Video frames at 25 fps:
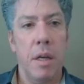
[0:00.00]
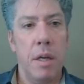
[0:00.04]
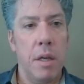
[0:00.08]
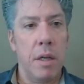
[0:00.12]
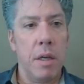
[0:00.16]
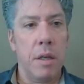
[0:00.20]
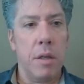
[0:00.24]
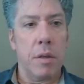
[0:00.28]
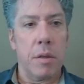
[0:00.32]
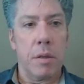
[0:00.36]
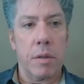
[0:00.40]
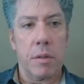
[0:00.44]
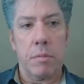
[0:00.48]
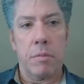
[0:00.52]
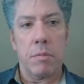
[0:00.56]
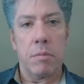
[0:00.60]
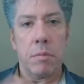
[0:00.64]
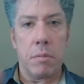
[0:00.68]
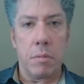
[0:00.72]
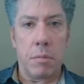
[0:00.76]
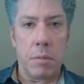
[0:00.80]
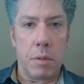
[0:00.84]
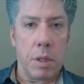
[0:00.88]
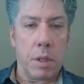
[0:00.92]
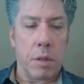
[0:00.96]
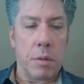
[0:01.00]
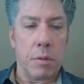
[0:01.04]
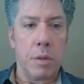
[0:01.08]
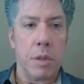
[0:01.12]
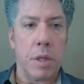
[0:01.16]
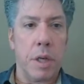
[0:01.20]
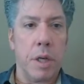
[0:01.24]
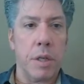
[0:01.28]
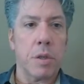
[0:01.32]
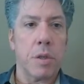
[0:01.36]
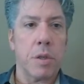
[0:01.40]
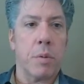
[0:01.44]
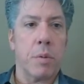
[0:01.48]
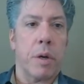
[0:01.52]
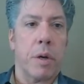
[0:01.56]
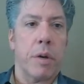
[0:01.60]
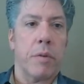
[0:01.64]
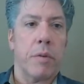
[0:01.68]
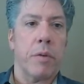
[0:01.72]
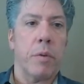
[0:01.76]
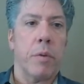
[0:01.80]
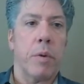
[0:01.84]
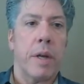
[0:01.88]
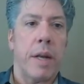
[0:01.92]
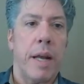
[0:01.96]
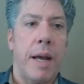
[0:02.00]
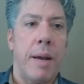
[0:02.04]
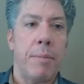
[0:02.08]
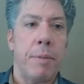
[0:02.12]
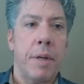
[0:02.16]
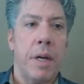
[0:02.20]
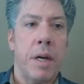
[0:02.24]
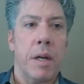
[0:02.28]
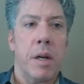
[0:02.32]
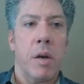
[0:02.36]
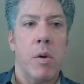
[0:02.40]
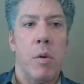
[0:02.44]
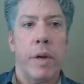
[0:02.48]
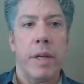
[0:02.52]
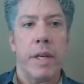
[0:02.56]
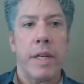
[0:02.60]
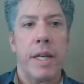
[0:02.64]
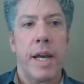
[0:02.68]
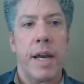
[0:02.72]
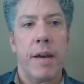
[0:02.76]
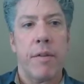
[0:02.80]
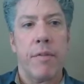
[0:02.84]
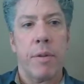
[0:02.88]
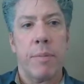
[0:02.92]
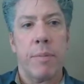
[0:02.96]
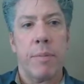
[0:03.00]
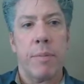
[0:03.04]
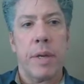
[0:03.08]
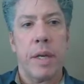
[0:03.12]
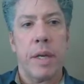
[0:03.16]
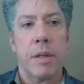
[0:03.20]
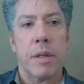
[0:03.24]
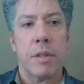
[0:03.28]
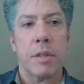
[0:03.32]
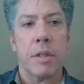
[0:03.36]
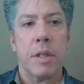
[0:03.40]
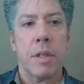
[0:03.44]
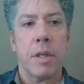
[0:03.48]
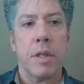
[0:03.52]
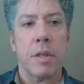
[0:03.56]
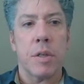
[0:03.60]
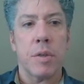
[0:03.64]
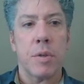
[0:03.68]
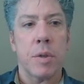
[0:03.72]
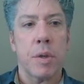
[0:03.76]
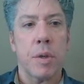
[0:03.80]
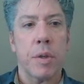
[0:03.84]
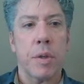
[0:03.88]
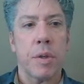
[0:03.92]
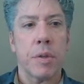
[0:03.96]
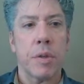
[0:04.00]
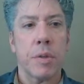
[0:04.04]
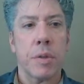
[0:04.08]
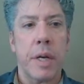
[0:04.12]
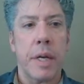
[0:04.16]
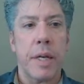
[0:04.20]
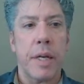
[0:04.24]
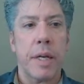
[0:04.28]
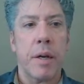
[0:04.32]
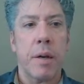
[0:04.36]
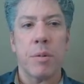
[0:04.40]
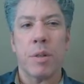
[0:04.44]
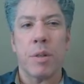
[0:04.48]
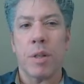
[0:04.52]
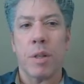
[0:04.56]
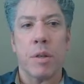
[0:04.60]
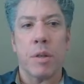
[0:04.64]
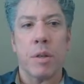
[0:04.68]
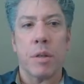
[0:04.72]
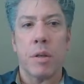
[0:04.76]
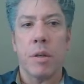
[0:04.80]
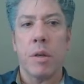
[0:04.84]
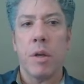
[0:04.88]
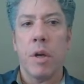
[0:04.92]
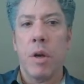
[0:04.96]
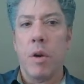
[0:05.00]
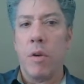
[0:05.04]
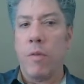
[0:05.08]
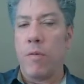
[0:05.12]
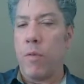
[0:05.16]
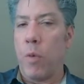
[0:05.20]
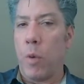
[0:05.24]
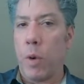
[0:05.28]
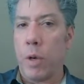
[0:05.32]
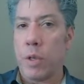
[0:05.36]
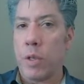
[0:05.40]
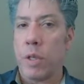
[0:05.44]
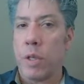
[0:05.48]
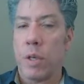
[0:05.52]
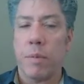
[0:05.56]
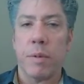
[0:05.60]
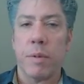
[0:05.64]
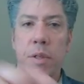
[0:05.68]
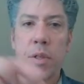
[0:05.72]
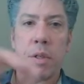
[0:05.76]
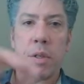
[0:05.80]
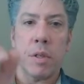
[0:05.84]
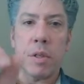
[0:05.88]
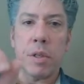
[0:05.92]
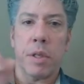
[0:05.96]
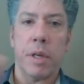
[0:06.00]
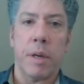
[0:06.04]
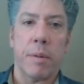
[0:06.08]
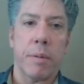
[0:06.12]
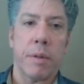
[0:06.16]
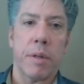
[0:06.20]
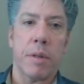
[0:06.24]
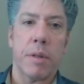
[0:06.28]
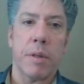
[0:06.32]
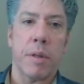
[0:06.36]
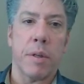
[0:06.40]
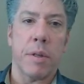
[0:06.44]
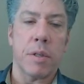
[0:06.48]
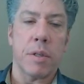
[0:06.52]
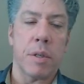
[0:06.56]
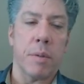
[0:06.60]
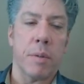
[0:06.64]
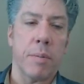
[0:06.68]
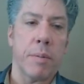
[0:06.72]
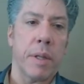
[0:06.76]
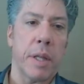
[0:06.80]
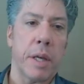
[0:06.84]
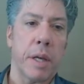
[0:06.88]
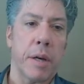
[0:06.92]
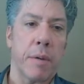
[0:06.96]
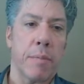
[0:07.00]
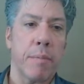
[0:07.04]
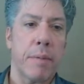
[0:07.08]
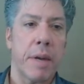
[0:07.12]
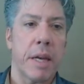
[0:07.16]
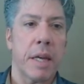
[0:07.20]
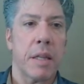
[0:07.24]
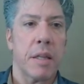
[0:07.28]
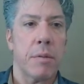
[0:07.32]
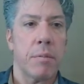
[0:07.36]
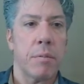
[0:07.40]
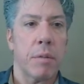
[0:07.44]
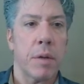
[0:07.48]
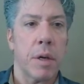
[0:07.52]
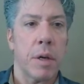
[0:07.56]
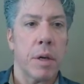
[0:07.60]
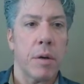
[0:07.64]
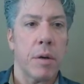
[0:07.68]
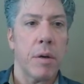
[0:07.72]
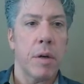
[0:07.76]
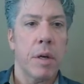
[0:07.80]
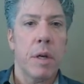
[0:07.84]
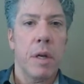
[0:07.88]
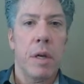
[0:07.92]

You can, you know, change it to whatever you want. I'm not going to have the PLC control those right now. I'm just going to force them. Essentially, I'm going to, in the simulator, make them go.